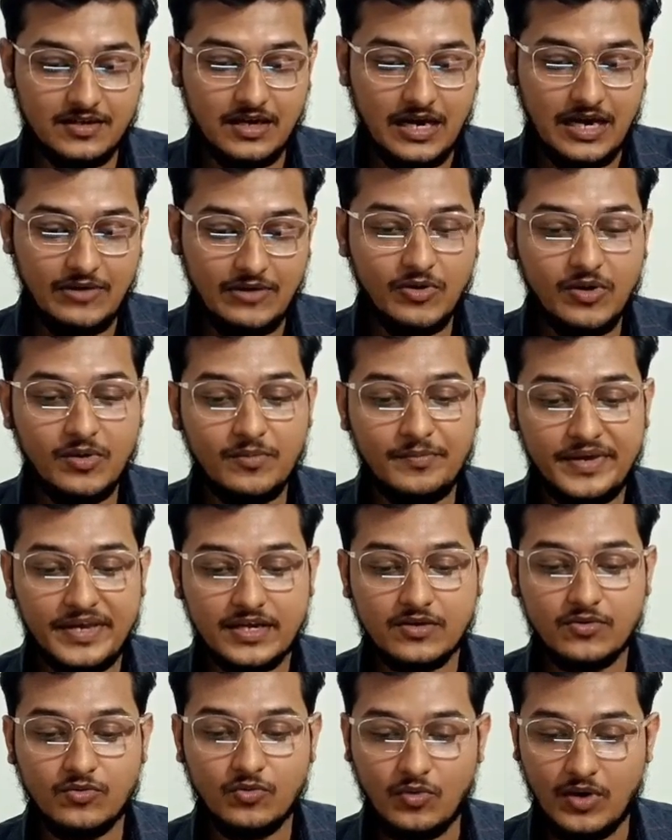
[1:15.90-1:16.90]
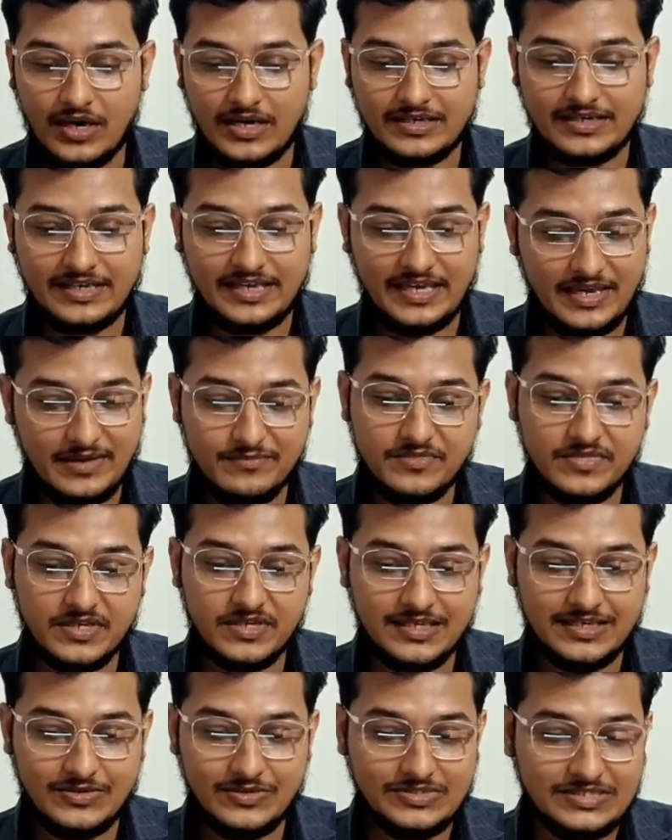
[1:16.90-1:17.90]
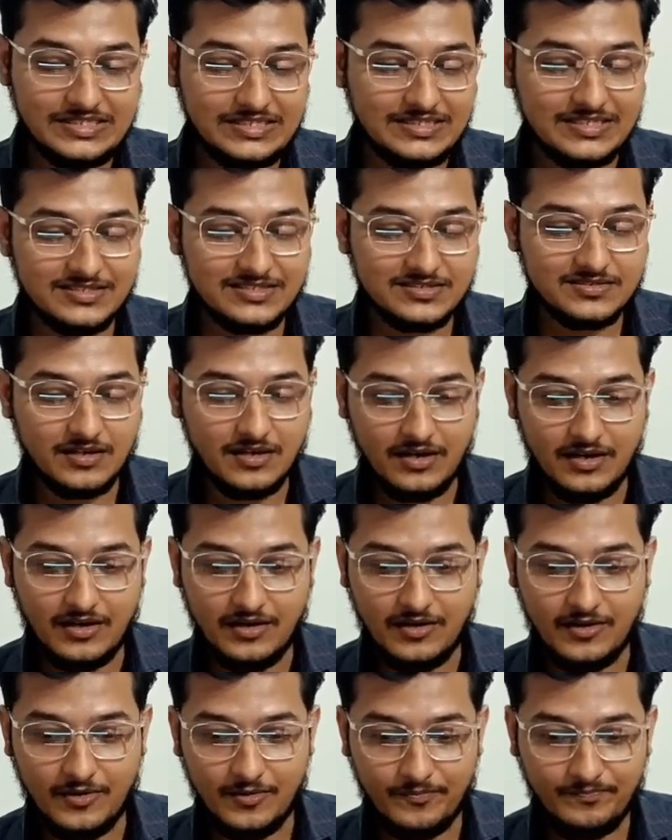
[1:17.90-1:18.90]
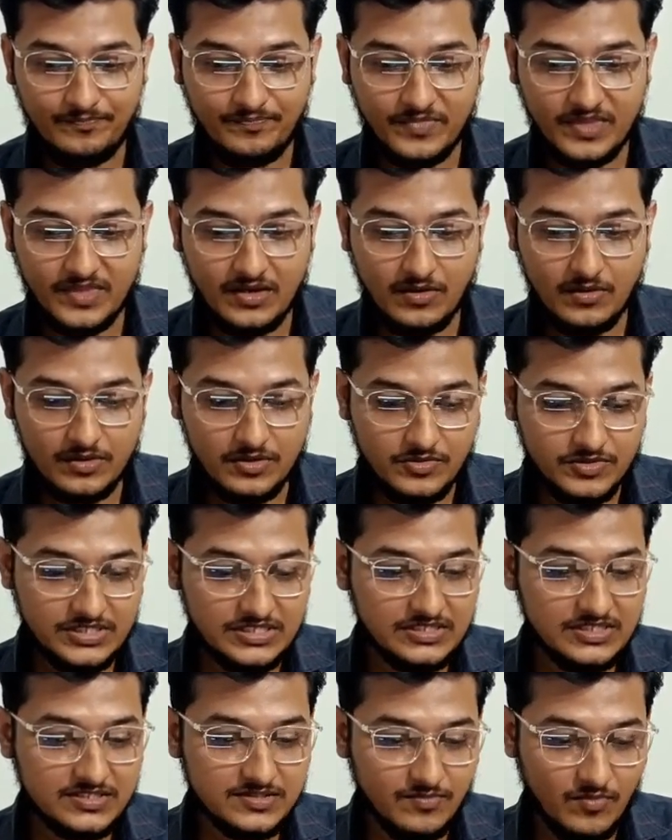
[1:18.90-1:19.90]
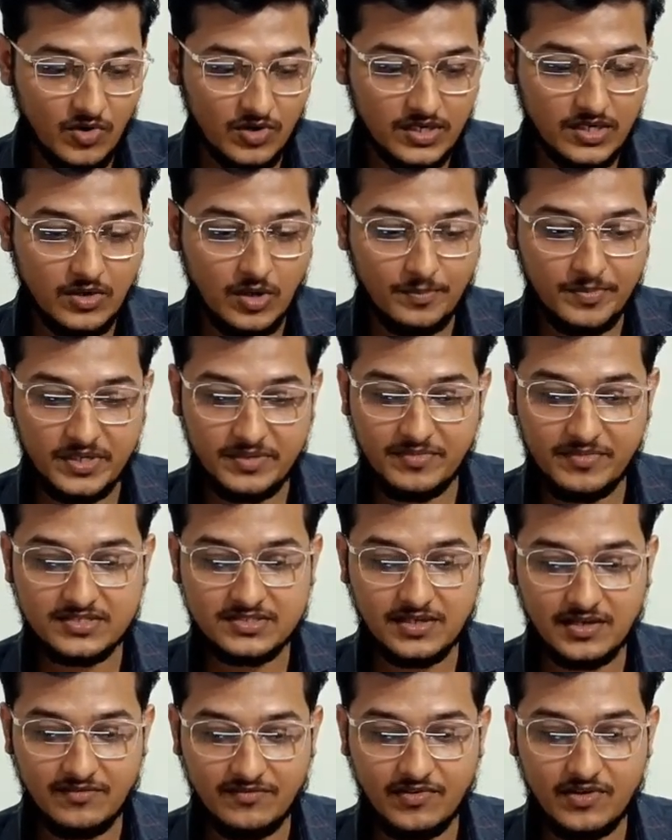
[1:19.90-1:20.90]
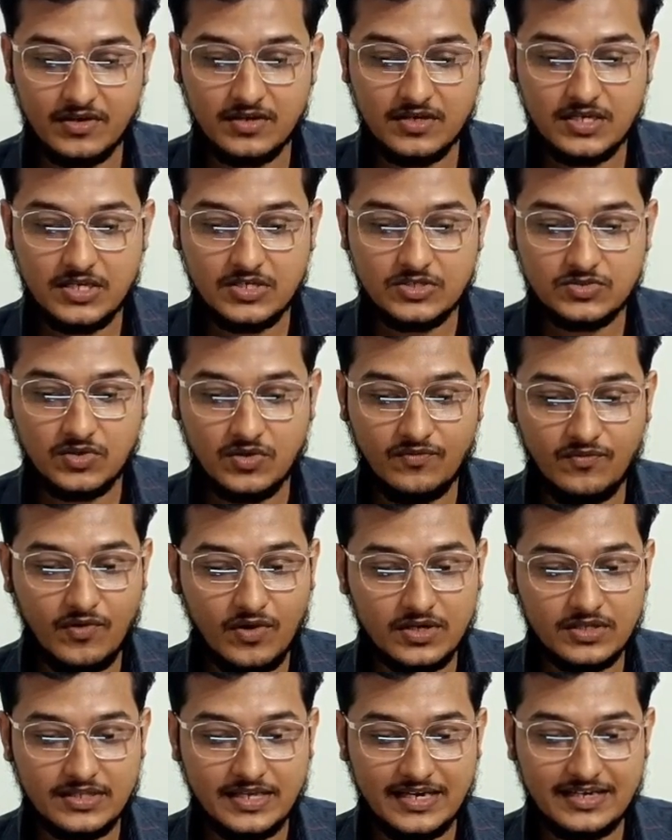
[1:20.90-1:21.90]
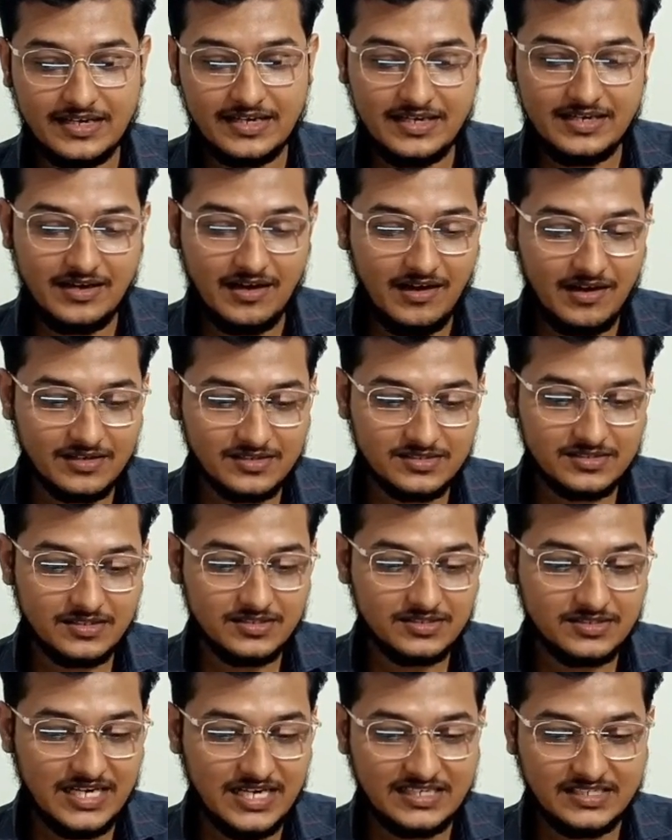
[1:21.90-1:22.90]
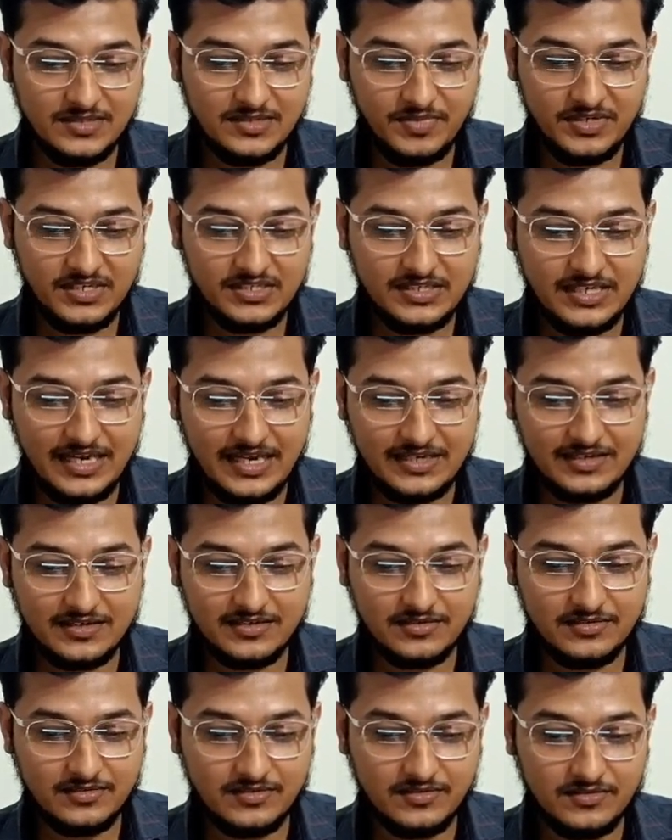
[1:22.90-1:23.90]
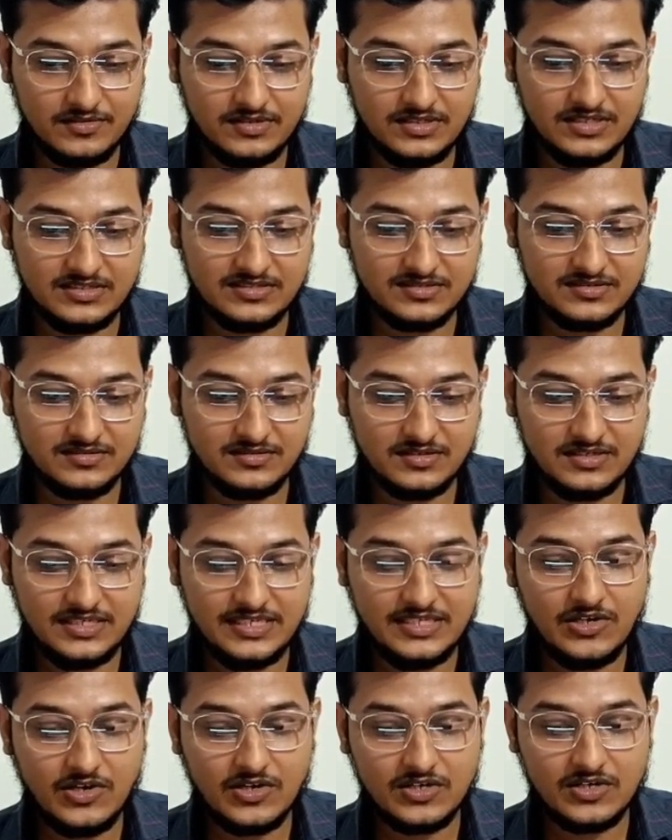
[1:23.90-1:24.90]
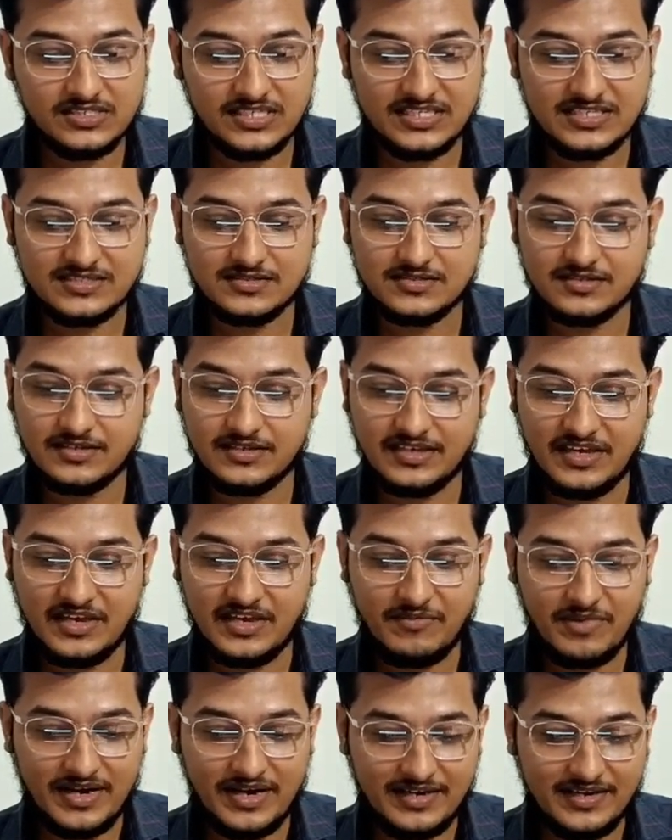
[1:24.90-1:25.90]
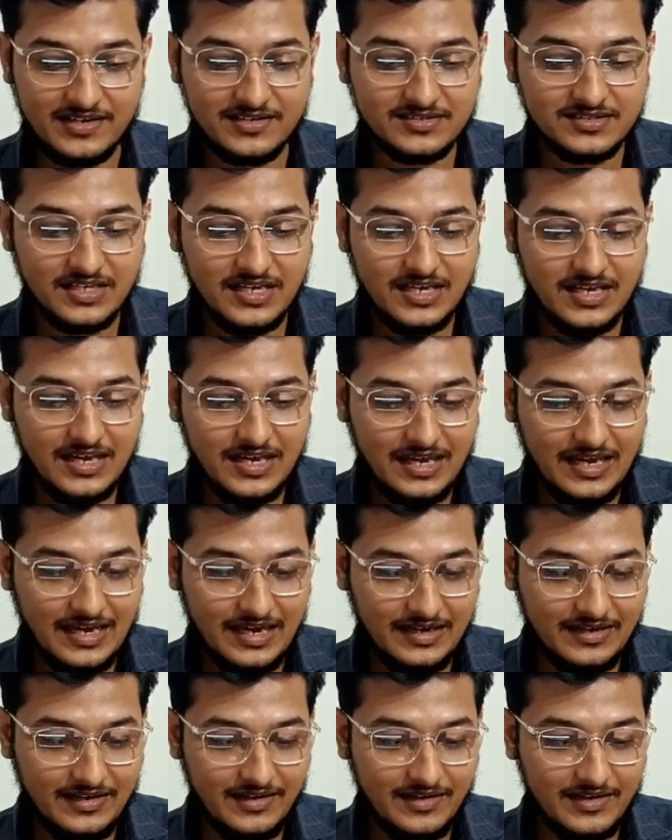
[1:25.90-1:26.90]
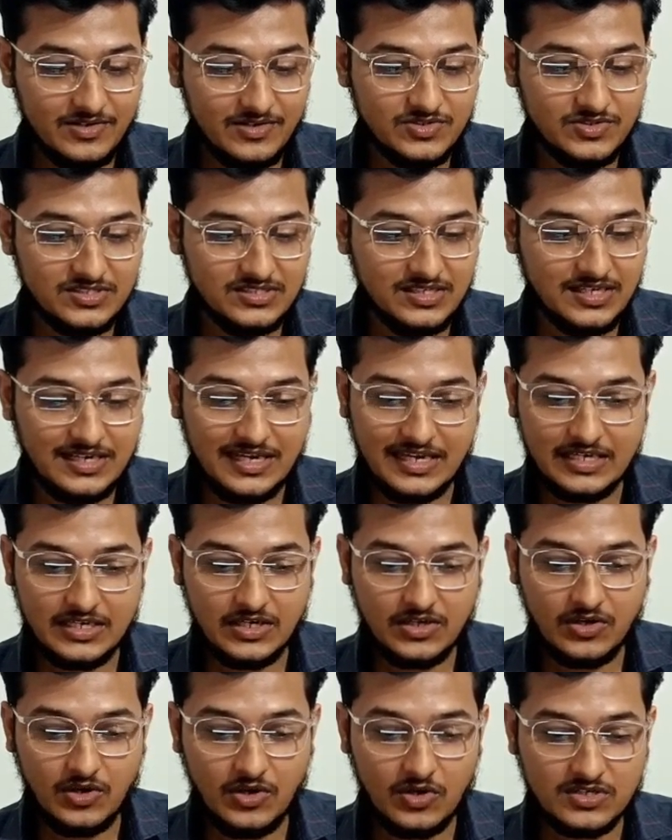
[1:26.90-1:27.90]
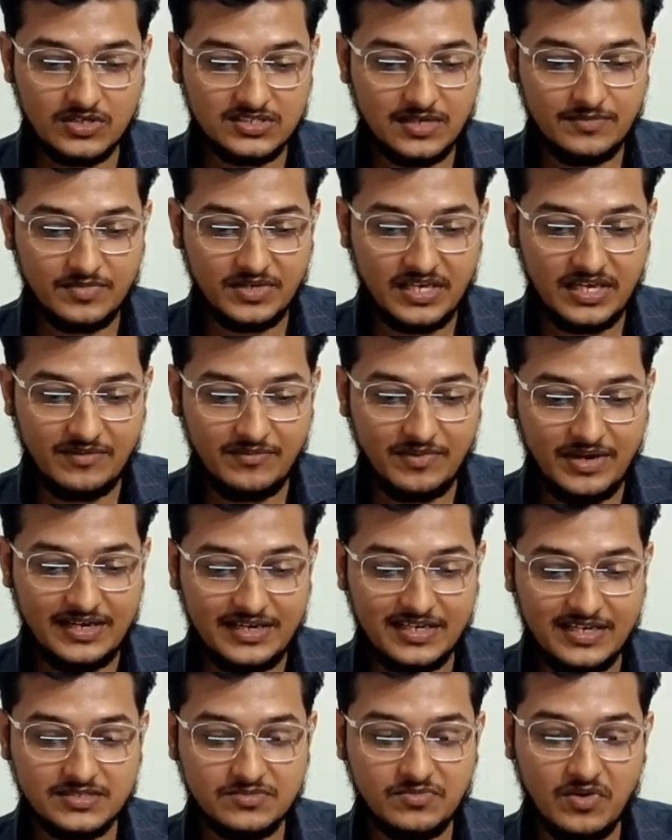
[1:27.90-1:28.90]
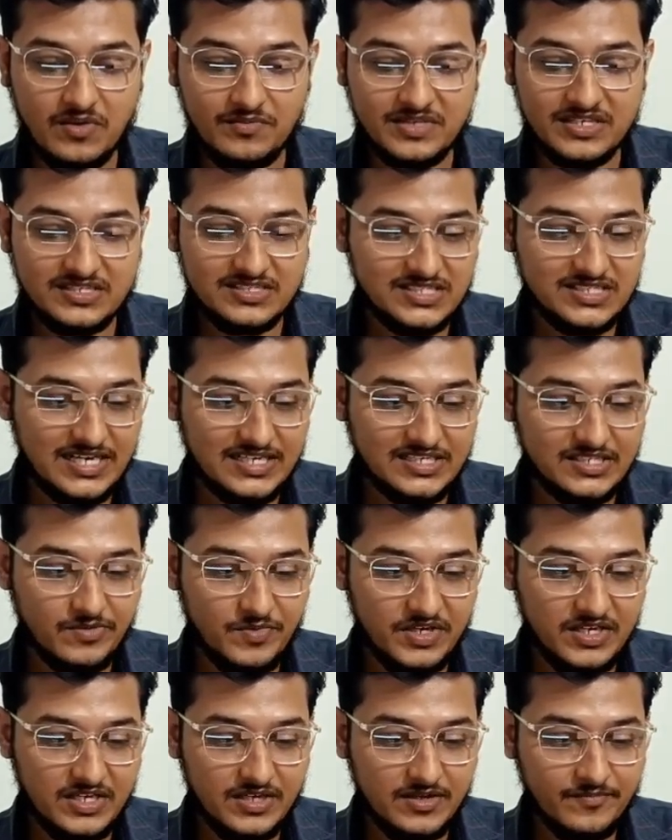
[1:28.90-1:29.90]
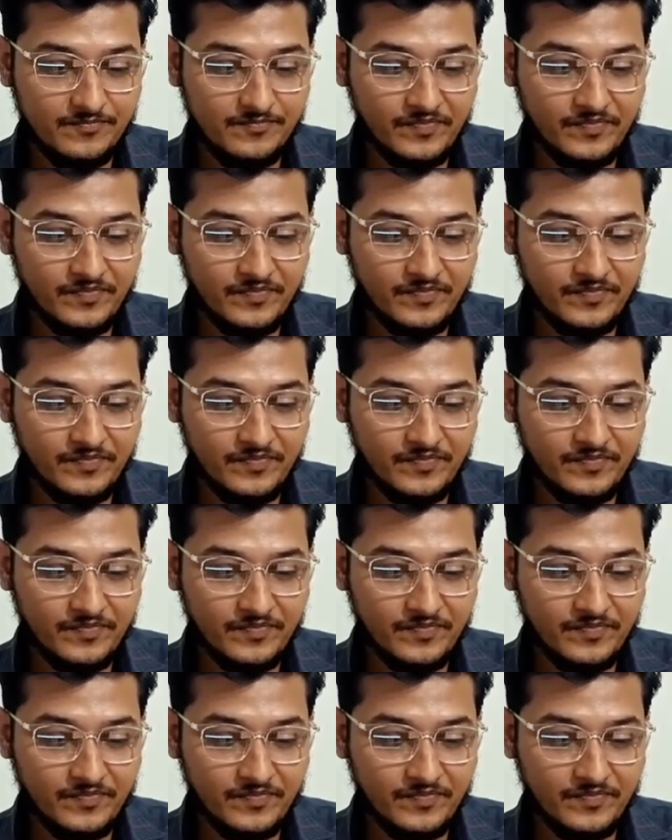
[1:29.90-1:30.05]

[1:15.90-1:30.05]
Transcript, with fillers: I will make one game using this uh, using this model Optimus Alpha. So for that I asked ChatGPT that this three dot J S game ideas, and here you see that I got some game ideas from this ChatGPT.